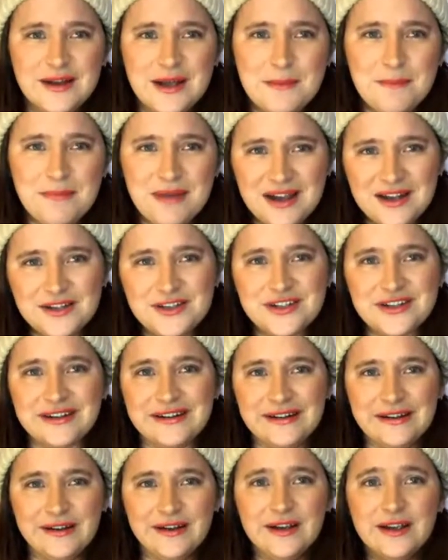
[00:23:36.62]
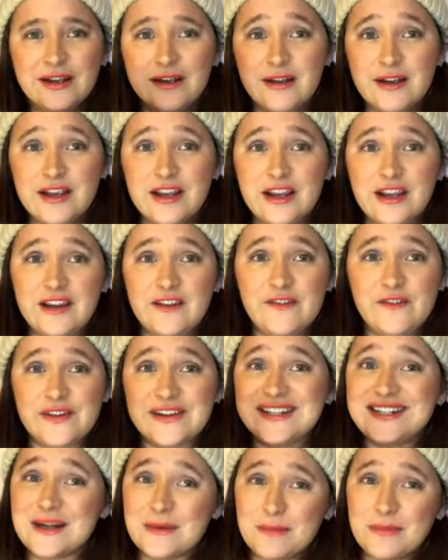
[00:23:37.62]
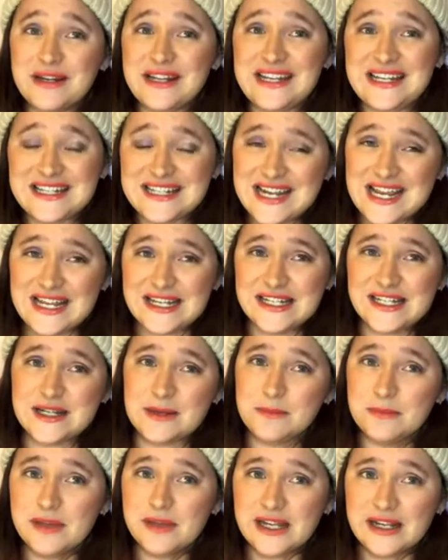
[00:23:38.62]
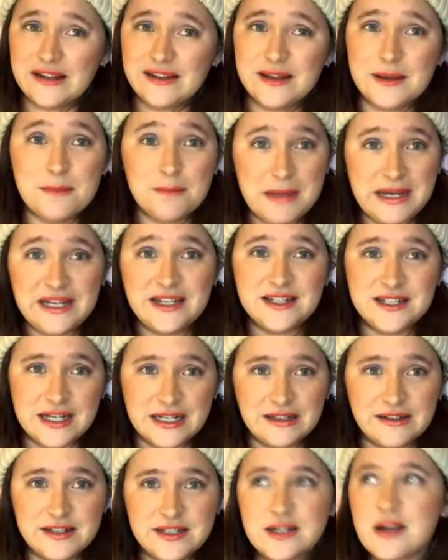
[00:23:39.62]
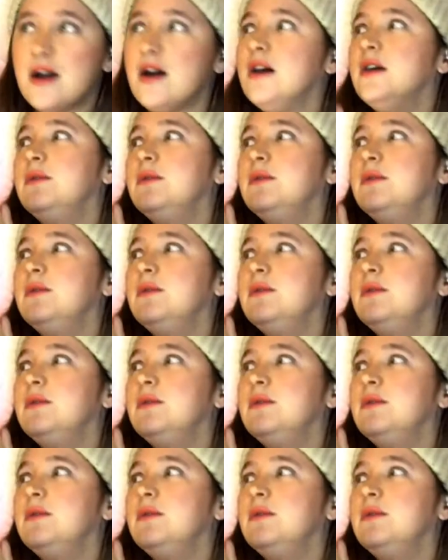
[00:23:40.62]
Imagine if somebody said something that makes sense.